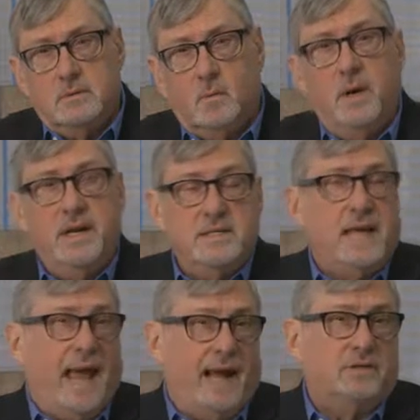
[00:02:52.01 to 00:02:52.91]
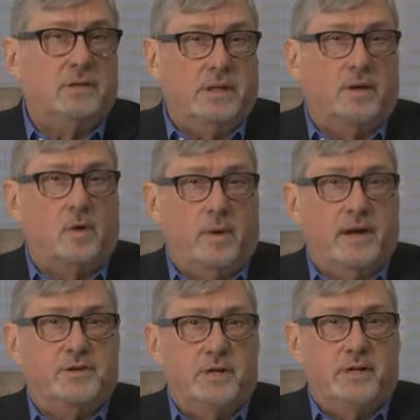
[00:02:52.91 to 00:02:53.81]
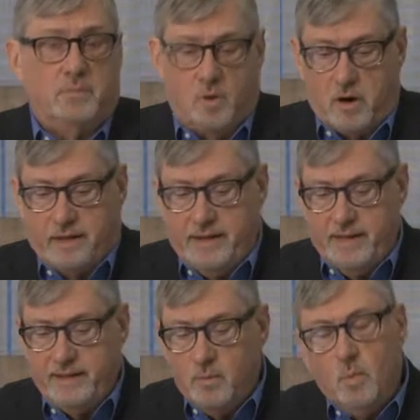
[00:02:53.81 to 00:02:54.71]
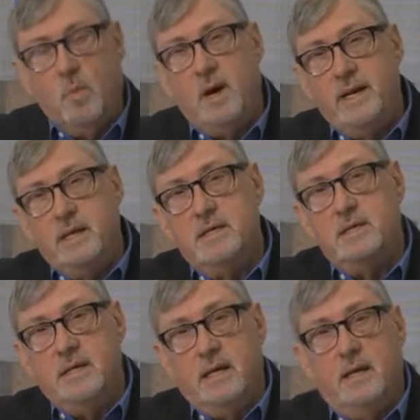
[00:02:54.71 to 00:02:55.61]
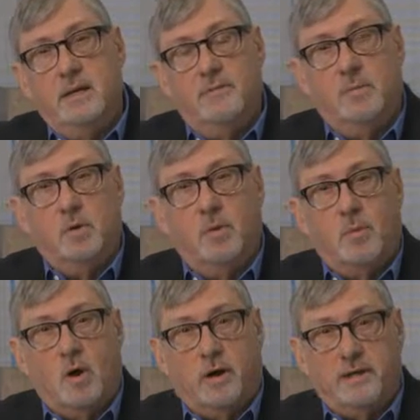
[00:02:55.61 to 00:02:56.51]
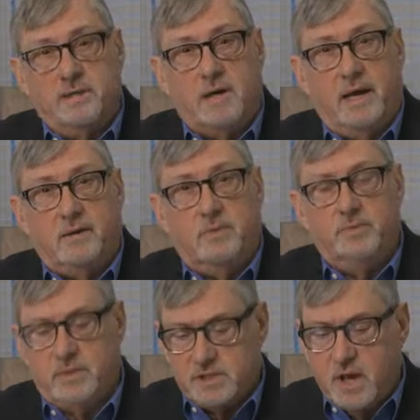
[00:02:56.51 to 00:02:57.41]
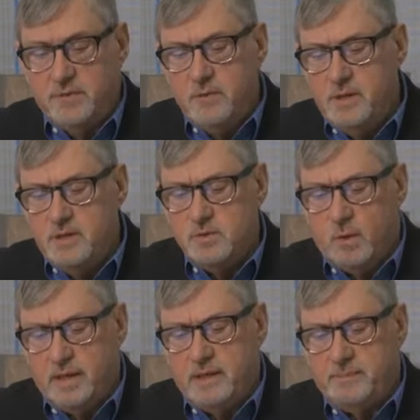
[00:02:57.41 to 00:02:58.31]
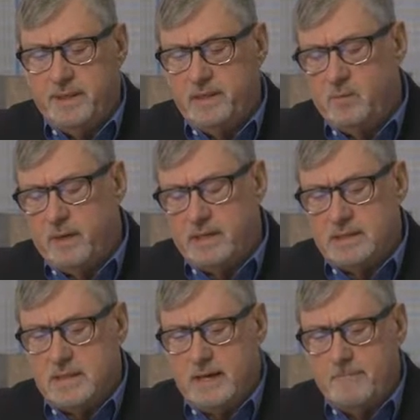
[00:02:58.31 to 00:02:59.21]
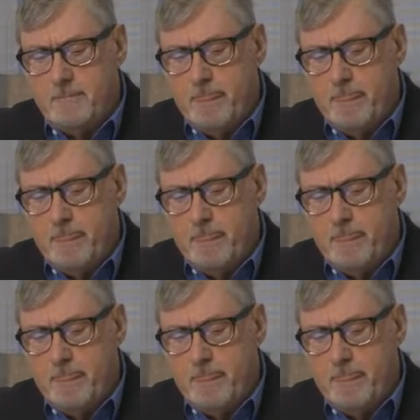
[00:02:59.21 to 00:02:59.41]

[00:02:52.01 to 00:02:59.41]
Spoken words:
What is actually a correction in the market? And then what is the end of a bull market cycle? Let's go through these one at a time.